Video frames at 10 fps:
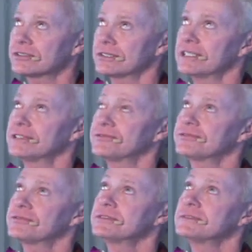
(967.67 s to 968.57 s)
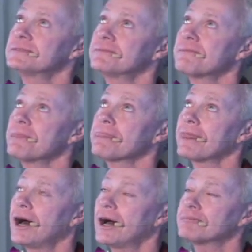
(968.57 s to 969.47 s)
to live.
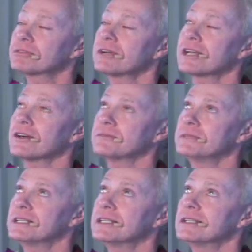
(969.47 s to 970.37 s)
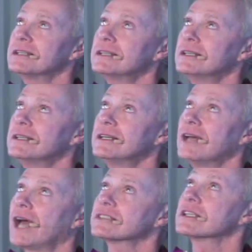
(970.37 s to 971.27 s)
Operate on me
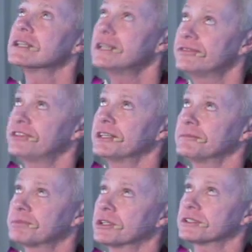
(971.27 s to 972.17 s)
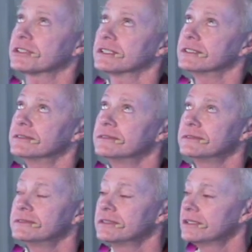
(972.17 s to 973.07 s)
as a living person.
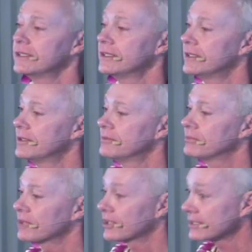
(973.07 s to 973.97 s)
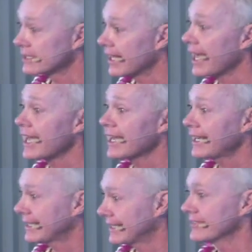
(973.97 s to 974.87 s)
Because they
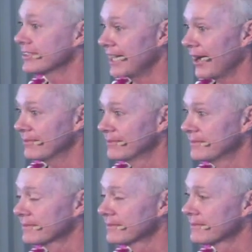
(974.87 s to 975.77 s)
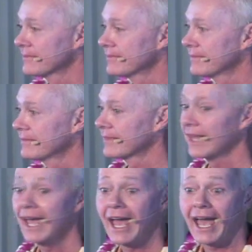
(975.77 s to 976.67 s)
had given up.
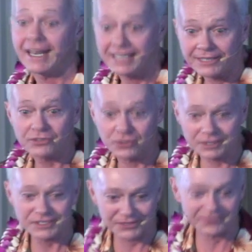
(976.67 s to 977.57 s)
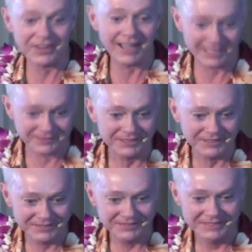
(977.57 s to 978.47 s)
And he, of course, survived.
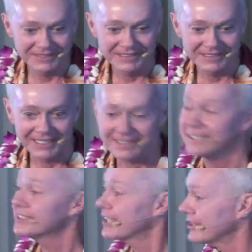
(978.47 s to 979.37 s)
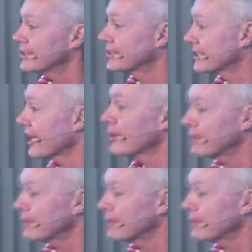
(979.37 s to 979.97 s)
And continued to tell